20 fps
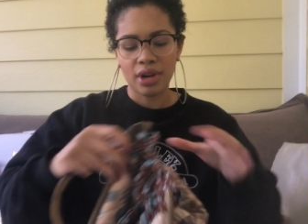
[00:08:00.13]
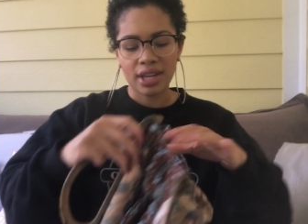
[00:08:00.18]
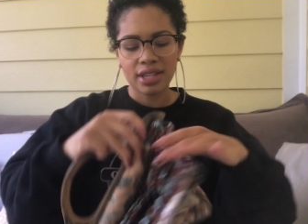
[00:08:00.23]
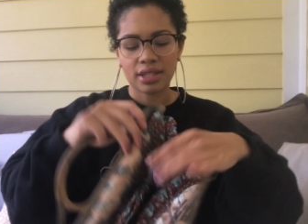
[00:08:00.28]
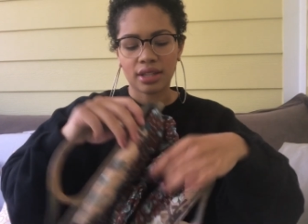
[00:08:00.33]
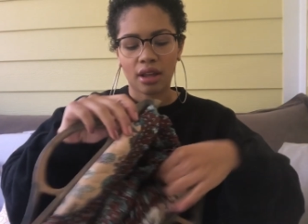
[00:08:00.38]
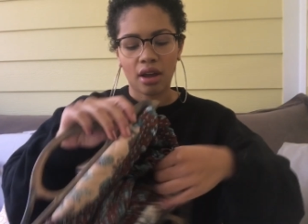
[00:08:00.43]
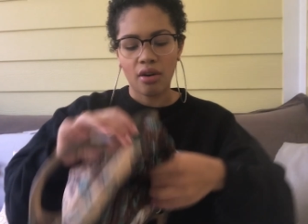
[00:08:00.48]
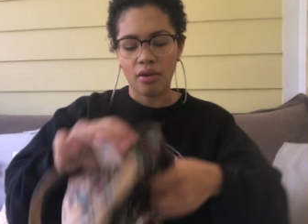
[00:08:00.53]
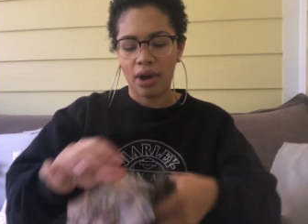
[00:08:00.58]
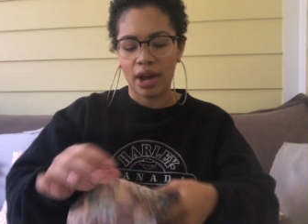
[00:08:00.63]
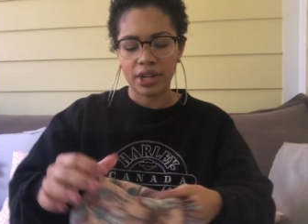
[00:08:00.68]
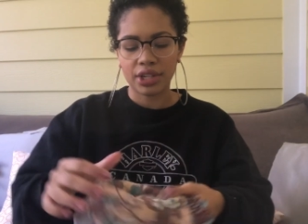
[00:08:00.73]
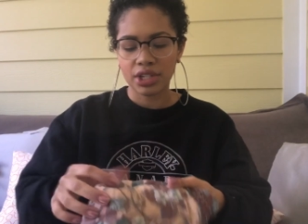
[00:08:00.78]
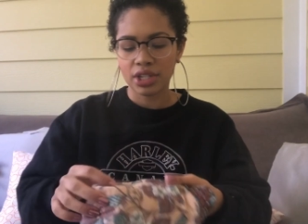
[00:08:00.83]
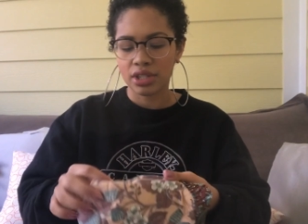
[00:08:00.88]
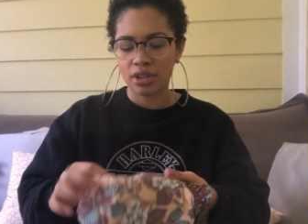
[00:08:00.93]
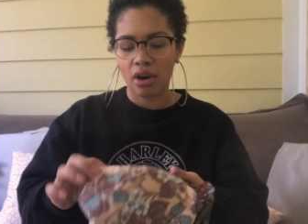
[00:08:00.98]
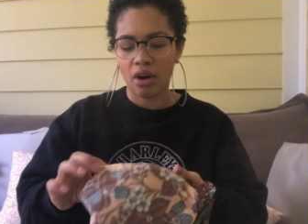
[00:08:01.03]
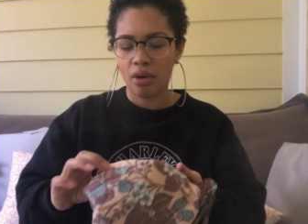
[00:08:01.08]
you guys know I
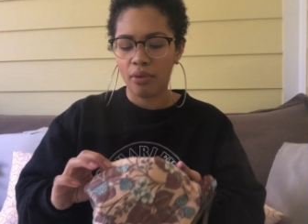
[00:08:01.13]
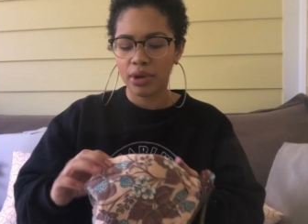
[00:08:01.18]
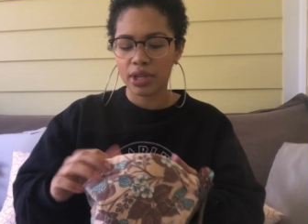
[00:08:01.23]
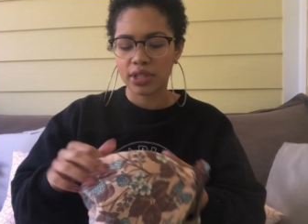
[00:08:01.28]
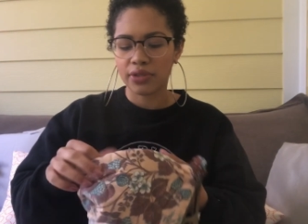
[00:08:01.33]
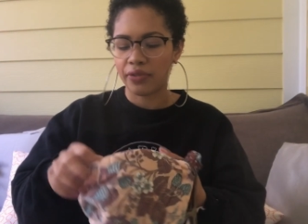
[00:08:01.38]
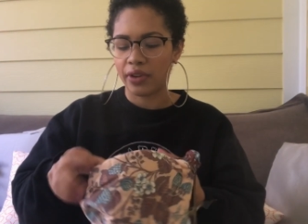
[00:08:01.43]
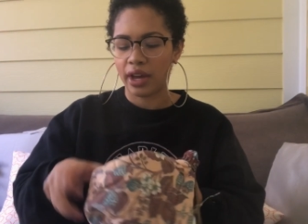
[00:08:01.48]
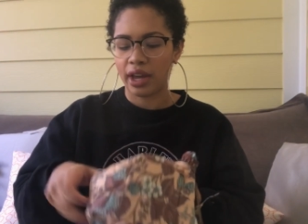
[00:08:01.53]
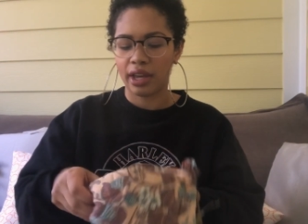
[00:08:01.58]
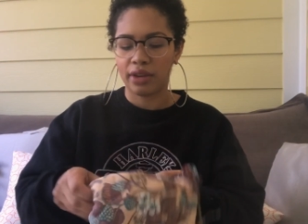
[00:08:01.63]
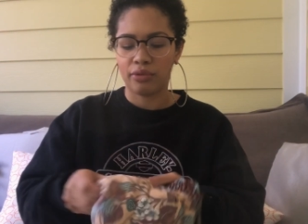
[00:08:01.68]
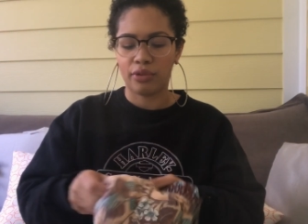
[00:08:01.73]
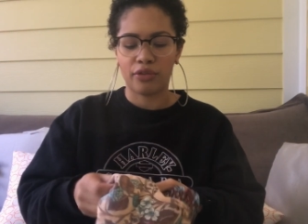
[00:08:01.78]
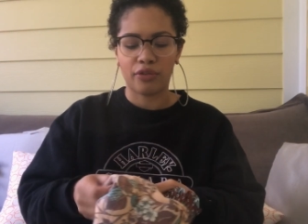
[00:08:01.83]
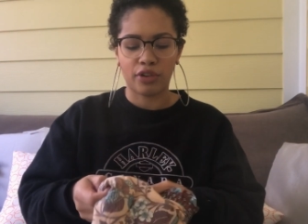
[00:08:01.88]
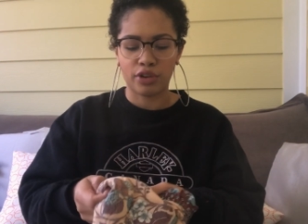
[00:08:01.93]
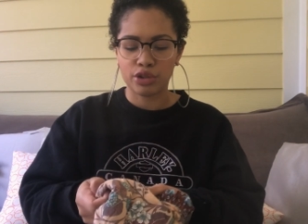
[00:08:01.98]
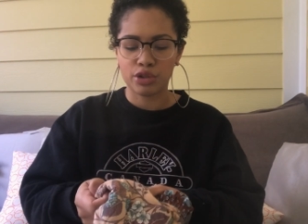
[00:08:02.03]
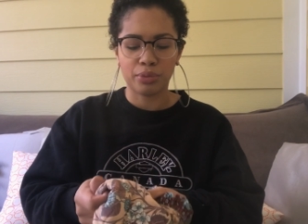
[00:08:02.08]
just always find
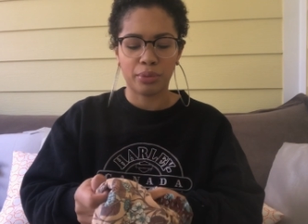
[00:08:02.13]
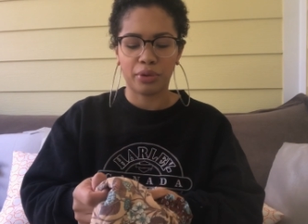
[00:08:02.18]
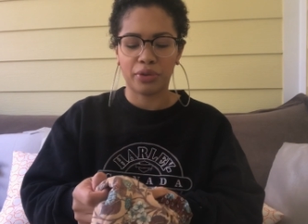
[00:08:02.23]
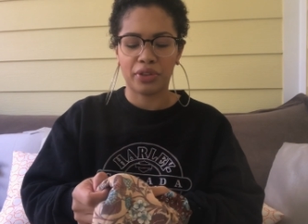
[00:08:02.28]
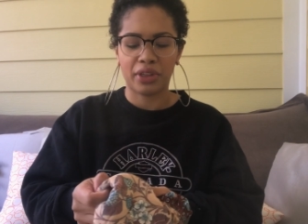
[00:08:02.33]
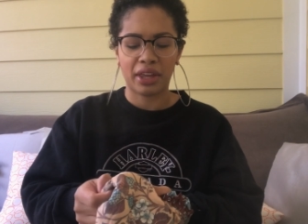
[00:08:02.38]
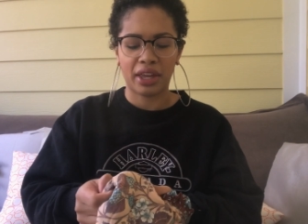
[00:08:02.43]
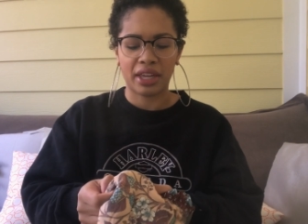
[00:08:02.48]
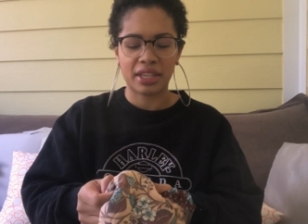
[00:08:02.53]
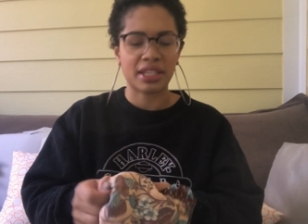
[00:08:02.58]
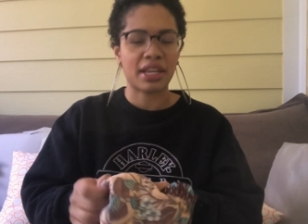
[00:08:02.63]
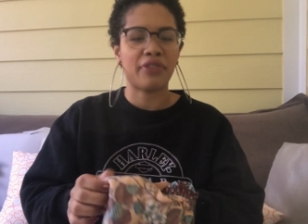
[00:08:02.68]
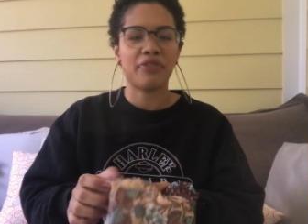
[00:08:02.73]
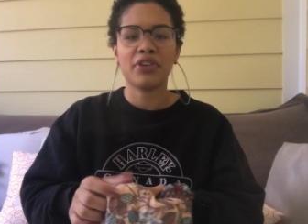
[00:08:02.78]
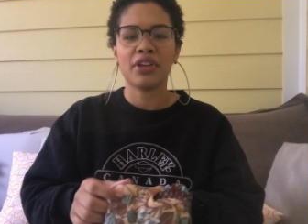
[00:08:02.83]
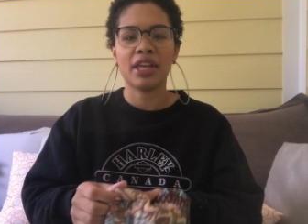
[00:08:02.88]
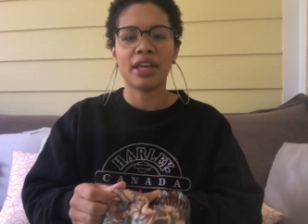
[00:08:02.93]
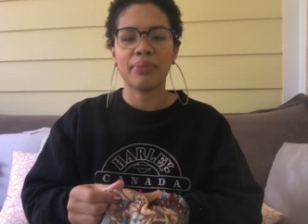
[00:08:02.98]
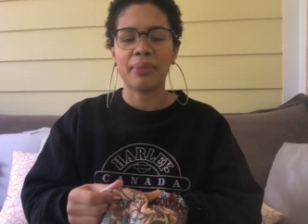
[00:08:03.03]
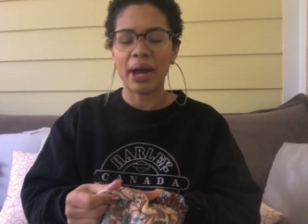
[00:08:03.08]
reversible things. I
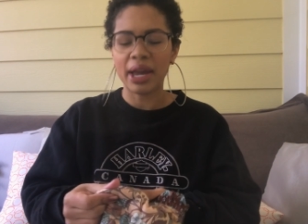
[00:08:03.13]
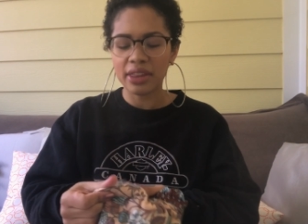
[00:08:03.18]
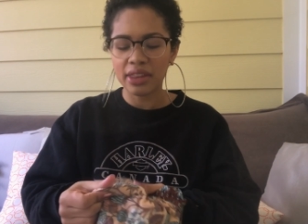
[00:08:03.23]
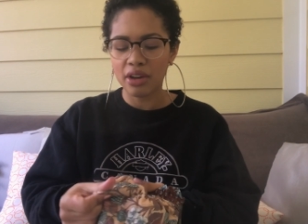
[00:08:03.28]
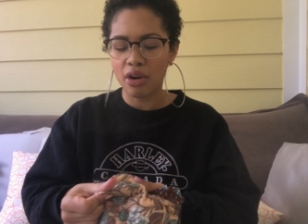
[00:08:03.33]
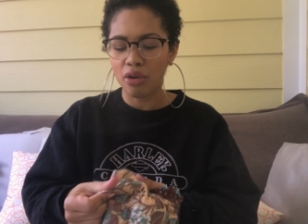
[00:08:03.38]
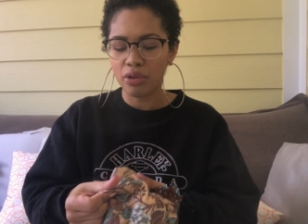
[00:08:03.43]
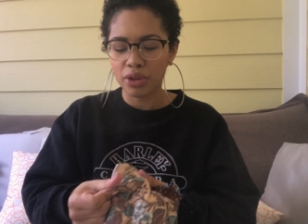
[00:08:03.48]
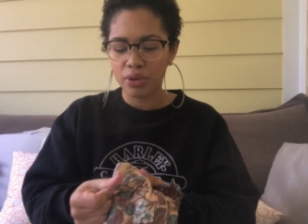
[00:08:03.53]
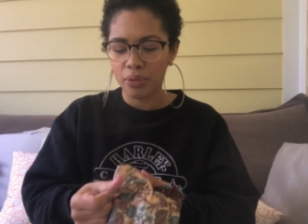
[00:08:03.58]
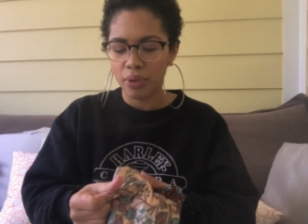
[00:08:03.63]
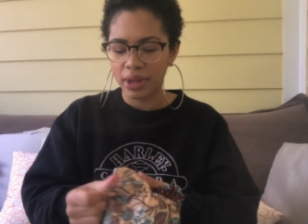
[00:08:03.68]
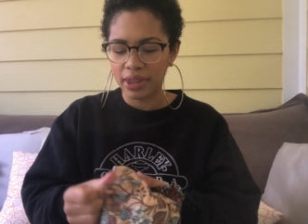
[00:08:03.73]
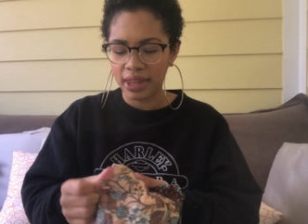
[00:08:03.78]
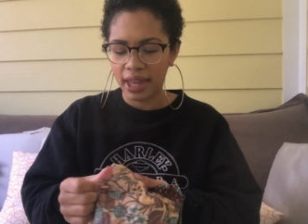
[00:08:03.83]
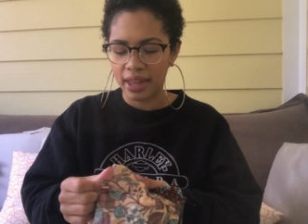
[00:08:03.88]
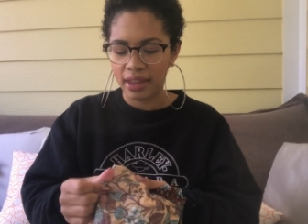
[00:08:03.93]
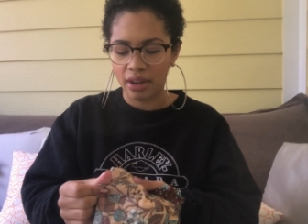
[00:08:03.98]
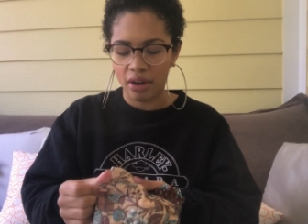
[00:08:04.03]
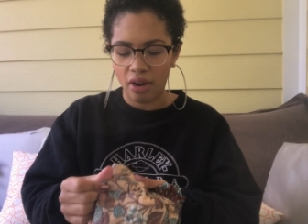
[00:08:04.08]
feel, am I the only
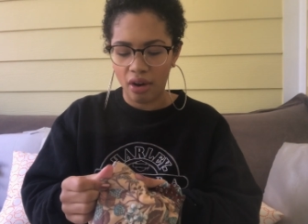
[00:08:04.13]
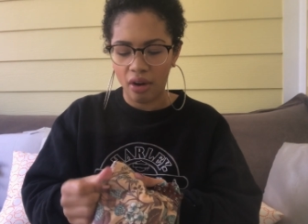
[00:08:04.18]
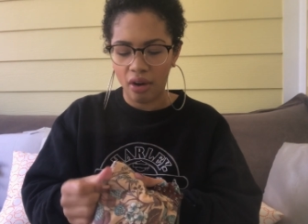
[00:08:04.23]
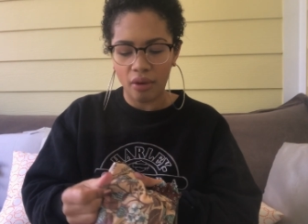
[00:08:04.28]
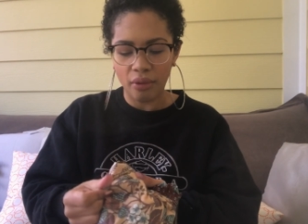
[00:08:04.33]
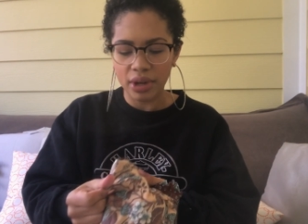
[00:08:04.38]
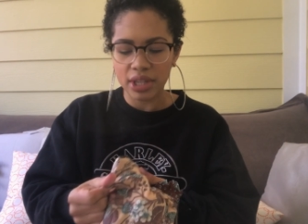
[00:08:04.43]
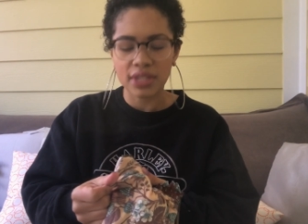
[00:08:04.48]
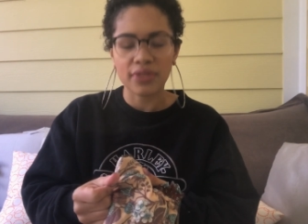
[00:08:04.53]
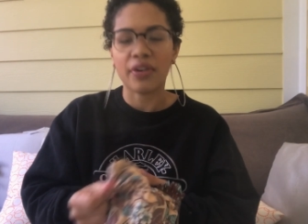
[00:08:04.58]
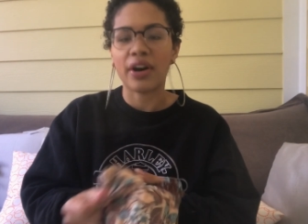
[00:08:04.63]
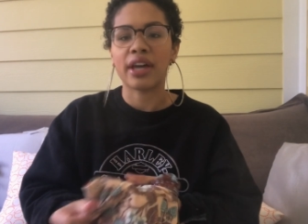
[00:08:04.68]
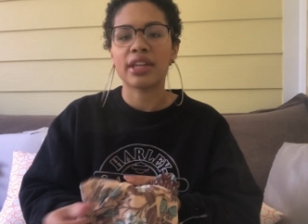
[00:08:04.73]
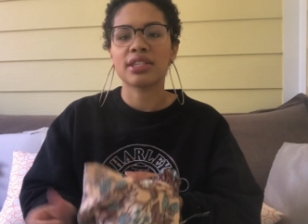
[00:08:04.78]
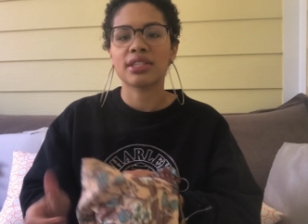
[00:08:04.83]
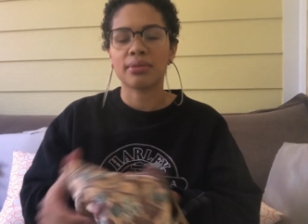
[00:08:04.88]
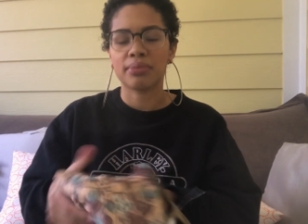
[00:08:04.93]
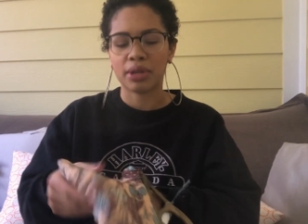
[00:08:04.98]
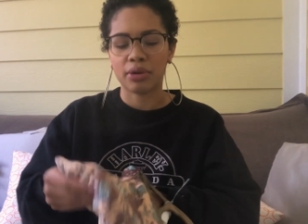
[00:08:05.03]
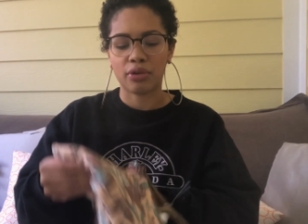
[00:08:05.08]
one that always
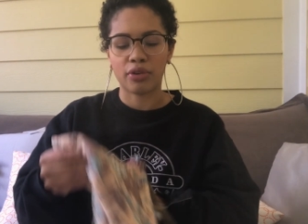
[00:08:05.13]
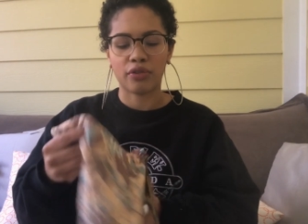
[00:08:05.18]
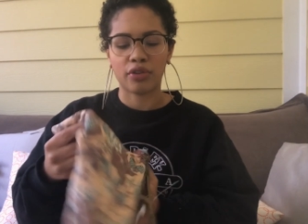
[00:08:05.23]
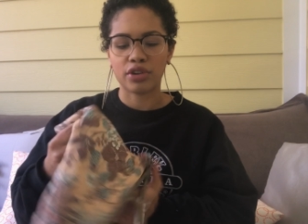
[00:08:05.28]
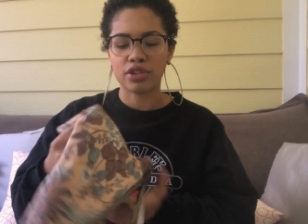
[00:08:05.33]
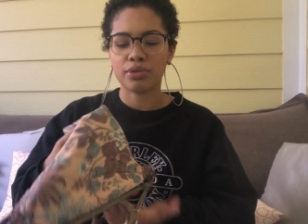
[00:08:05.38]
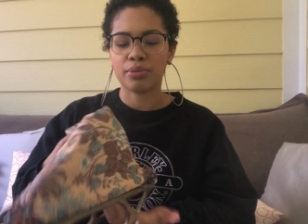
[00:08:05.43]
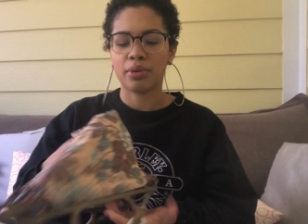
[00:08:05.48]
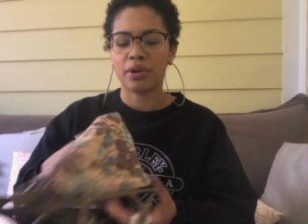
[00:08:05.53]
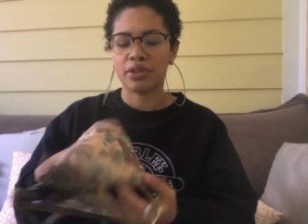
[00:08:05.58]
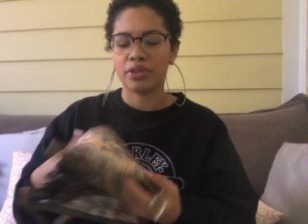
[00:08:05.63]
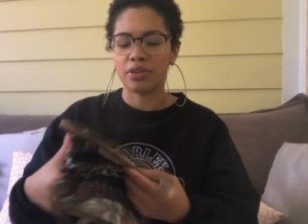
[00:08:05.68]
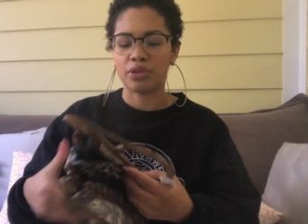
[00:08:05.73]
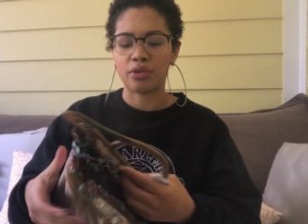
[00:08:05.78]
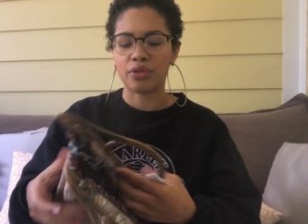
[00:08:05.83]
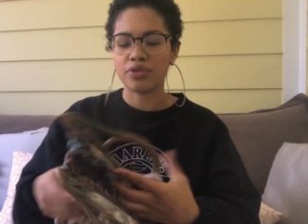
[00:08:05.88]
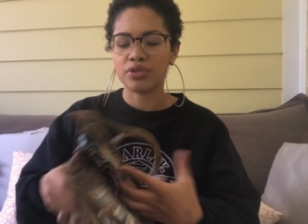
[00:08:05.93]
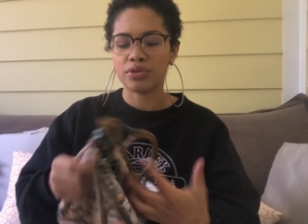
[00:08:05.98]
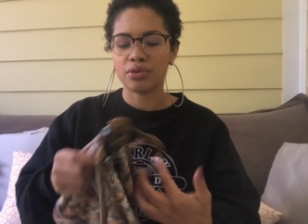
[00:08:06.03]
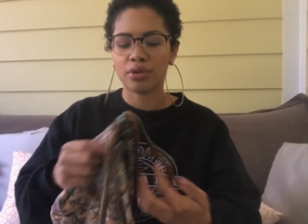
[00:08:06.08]
finds something reversible at the
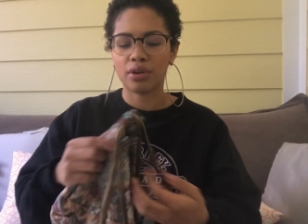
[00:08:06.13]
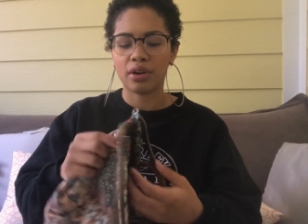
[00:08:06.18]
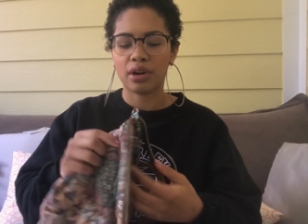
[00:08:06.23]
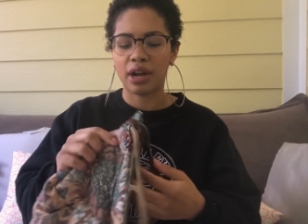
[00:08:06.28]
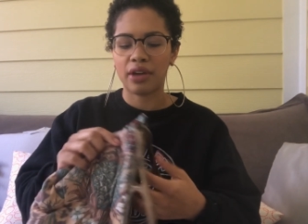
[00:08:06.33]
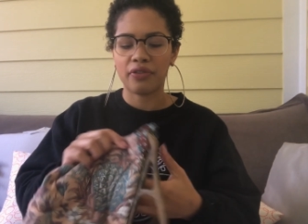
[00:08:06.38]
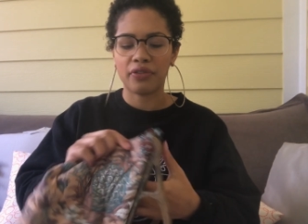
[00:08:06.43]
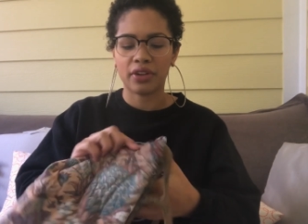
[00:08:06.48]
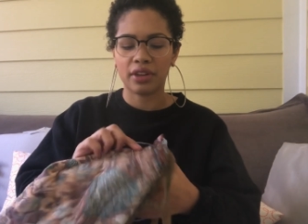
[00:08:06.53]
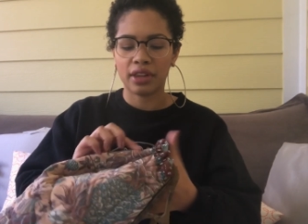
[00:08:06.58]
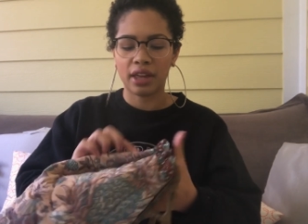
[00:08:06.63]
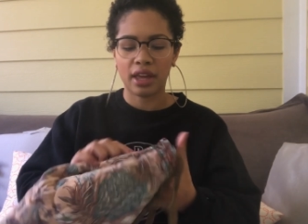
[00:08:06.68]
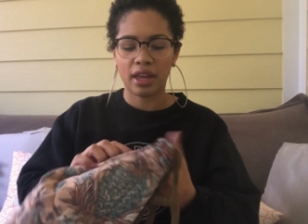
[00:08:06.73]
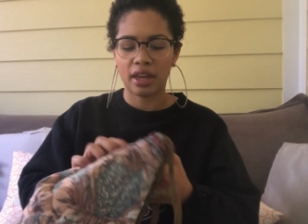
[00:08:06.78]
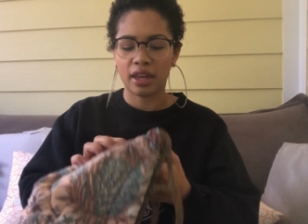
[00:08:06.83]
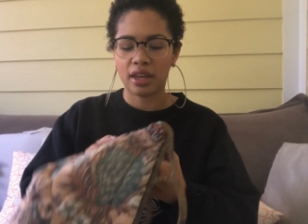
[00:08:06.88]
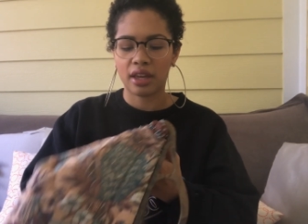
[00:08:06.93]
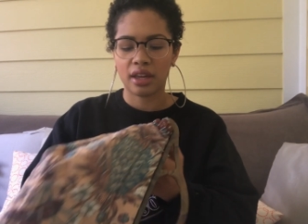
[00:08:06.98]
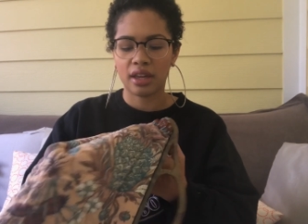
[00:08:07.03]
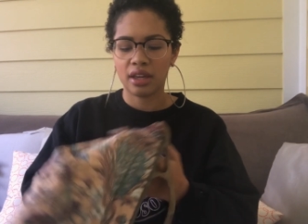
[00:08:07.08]
thrift store? I feel
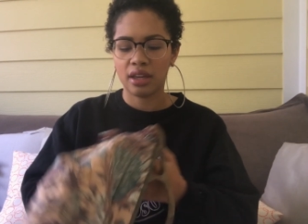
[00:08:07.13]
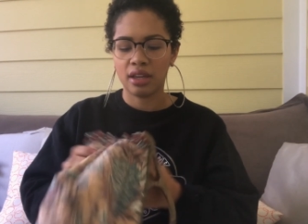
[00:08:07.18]
like